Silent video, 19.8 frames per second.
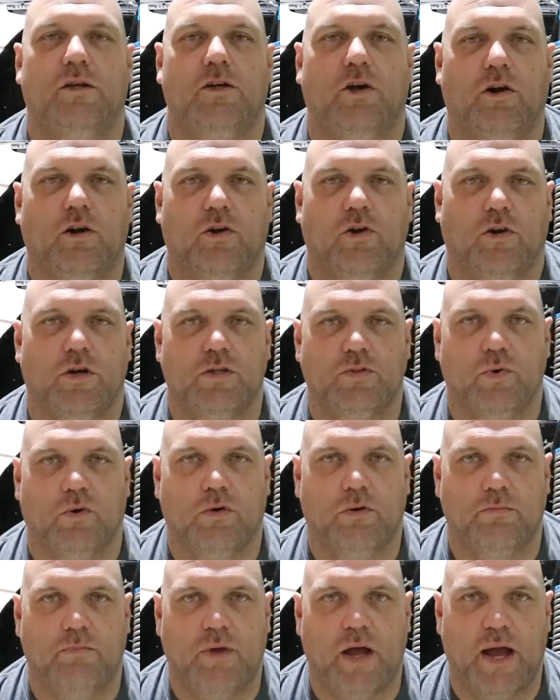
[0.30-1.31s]
Alright guys,
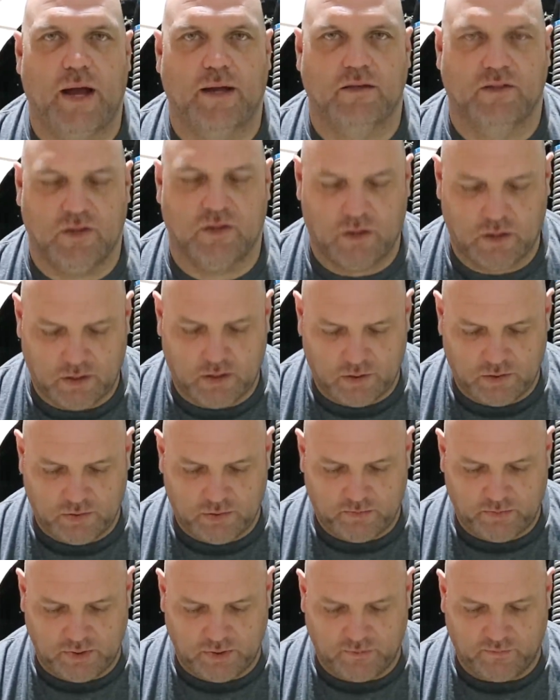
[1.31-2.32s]
welcome back.
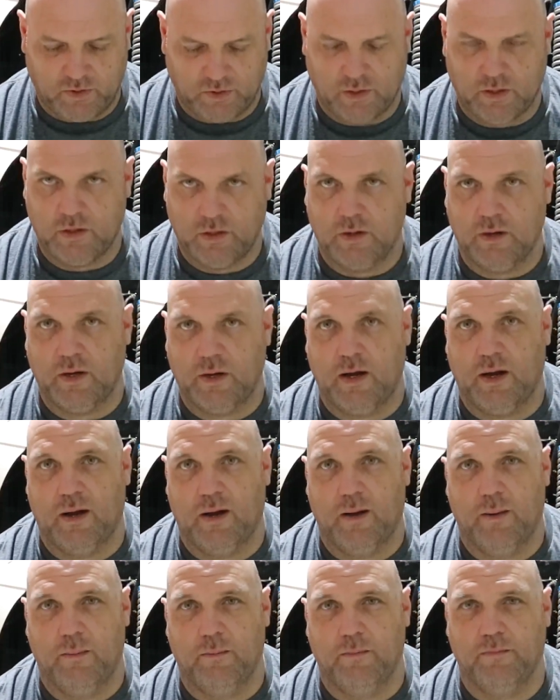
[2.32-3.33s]
So, bit of a,
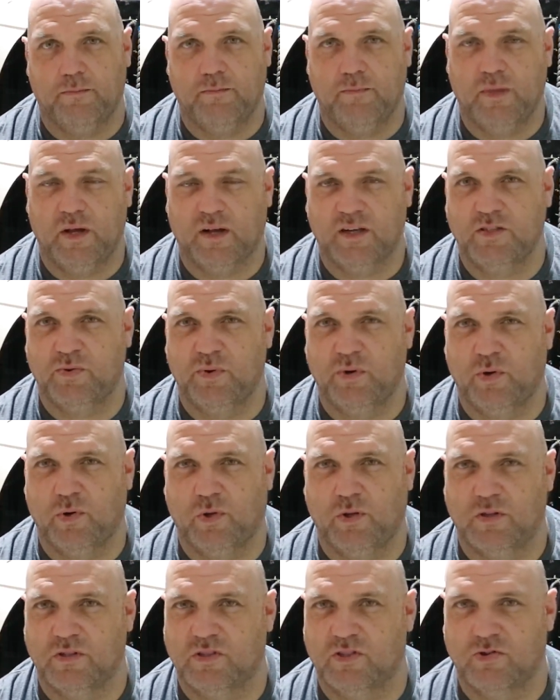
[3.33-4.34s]
I guess we
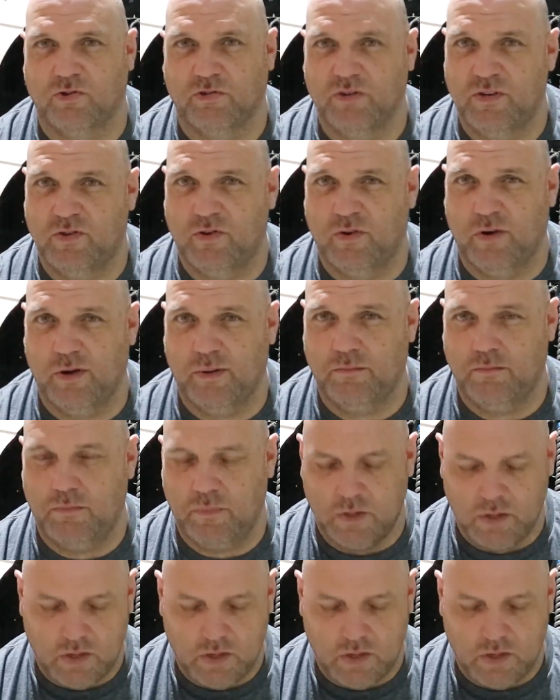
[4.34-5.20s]
call it story time.